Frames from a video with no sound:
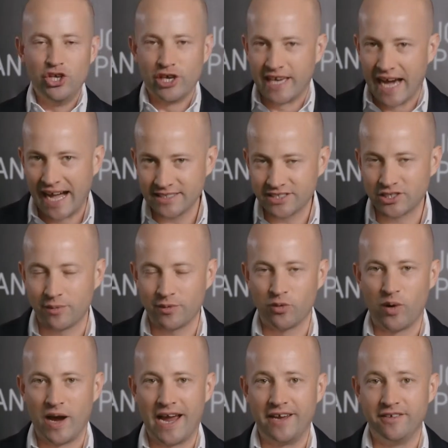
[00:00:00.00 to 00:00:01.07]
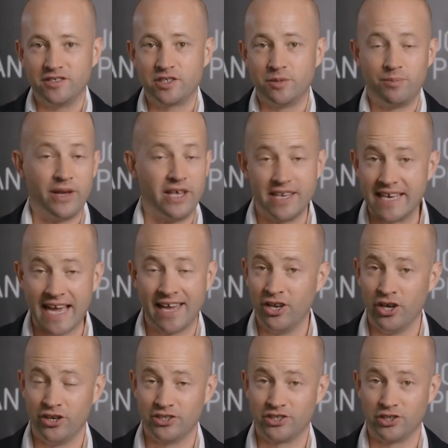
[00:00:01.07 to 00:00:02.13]
You can't stop the waves, but you can
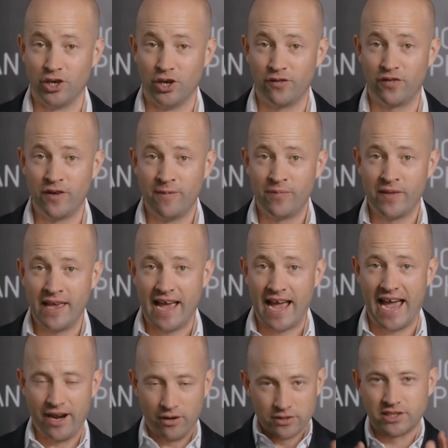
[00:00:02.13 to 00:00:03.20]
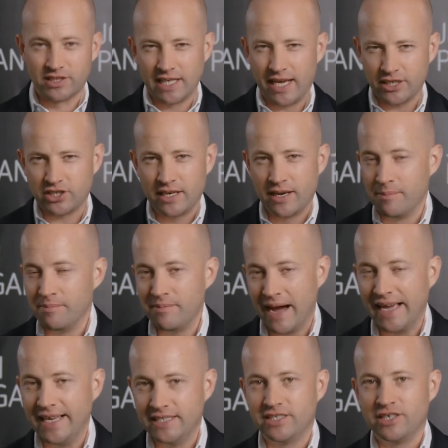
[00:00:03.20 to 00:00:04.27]
learn to surf. And it was such an
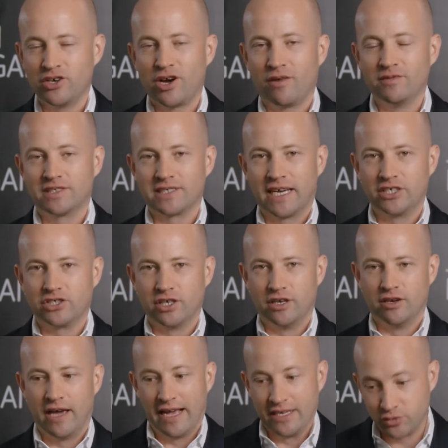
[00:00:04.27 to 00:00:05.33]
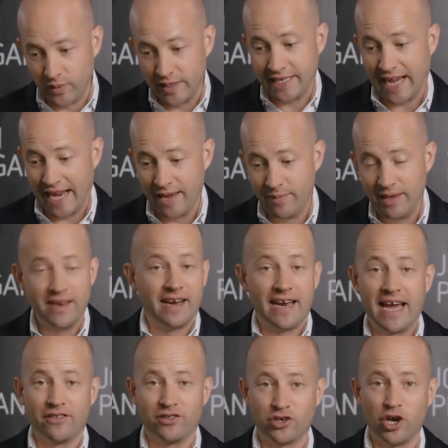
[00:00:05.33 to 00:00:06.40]
amazing conversation as we came in and
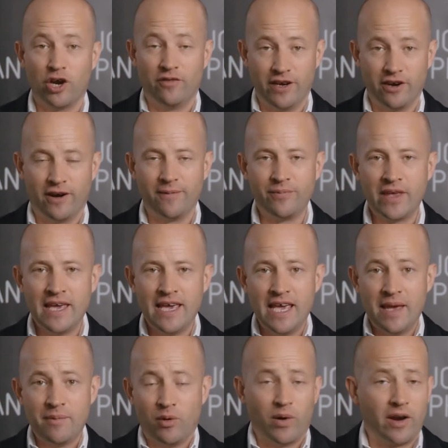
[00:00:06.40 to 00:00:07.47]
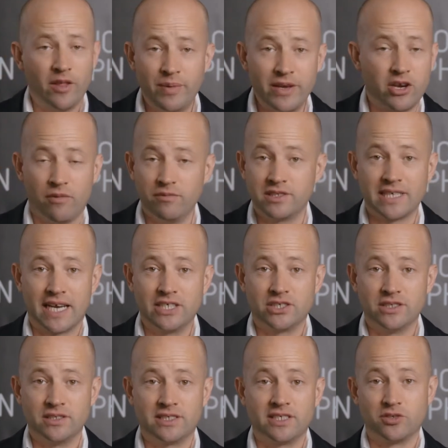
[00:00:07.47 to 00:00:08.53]
out of the COVID era. But one of the big
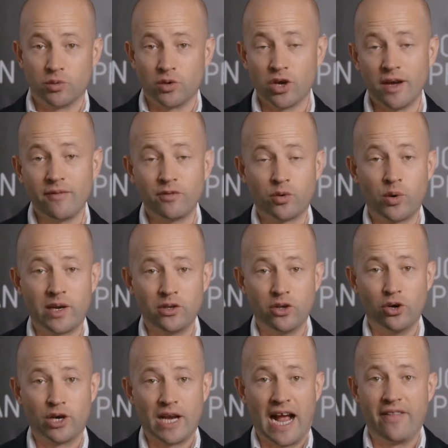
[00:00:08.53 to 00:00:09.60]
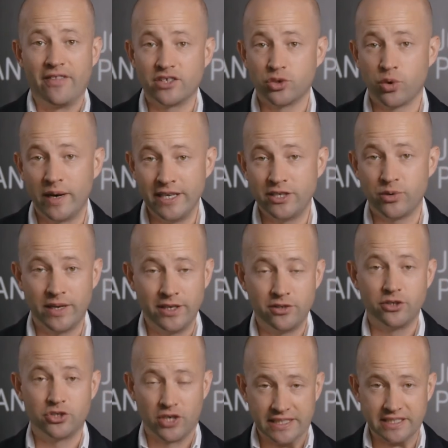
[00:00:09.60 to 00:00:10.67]
conversations is we've got to have a quick look at the
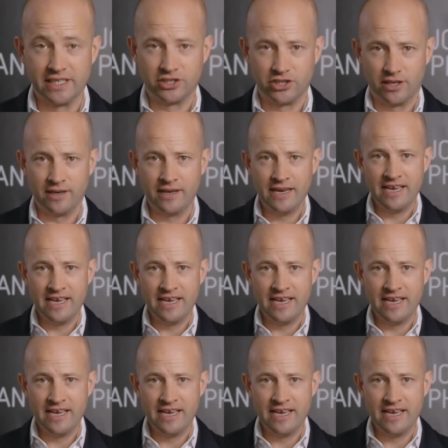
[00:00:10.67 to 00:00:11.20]
2022 transition.